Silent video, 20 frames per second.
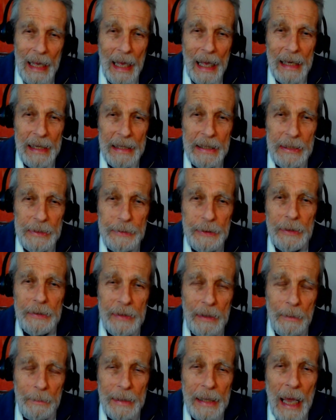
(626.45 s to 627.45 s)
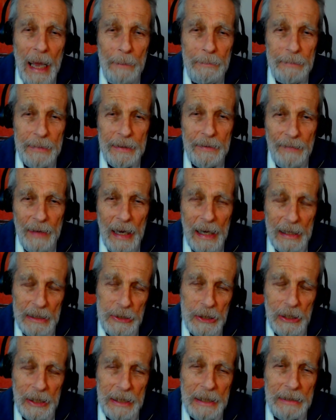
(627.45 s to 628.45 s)
and he took them captive,
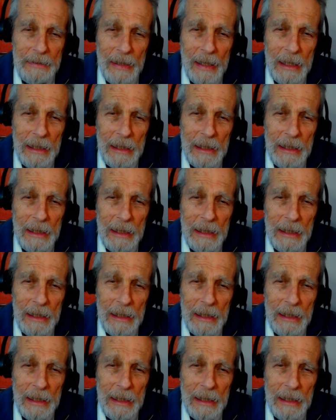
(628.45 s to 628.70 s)
actually.